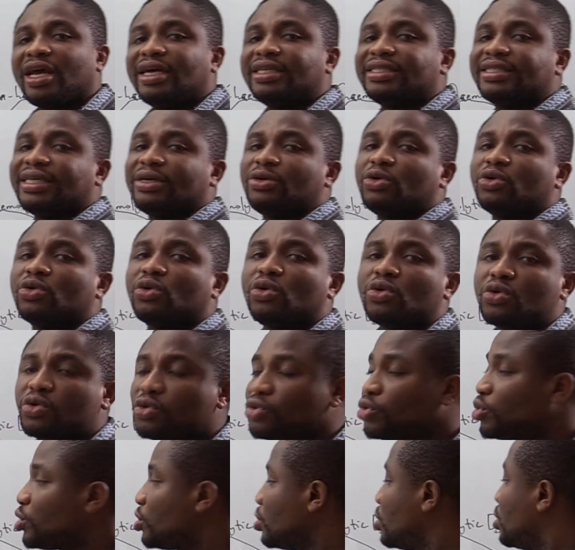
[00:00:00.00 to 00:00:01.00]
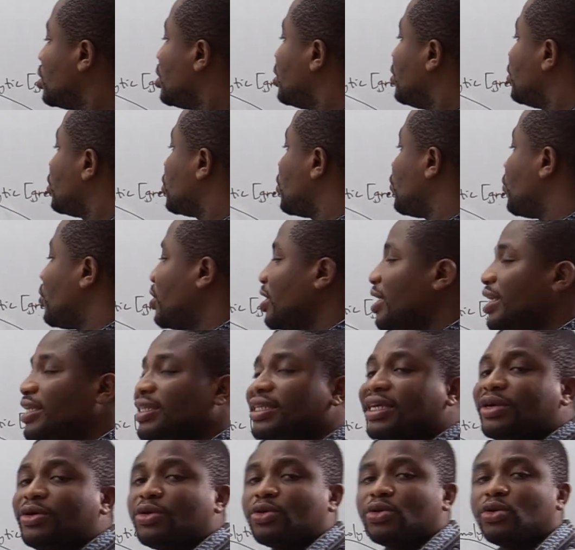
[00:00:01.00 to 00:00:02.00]
enterococcus. So for the
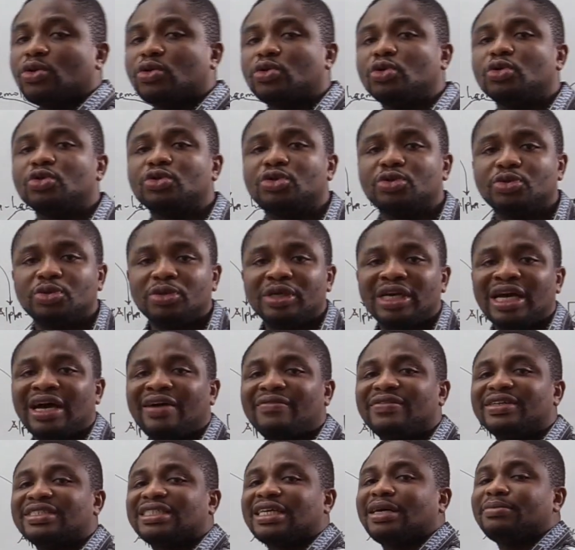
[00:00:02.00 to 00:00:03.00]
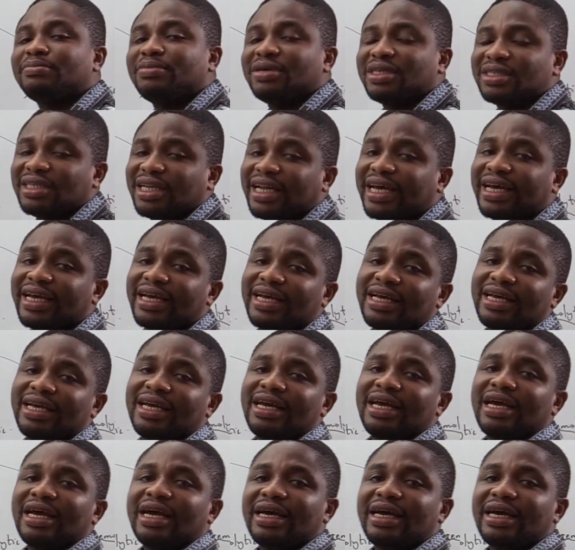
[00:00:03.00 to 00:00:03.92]
enterococcus, we have examples like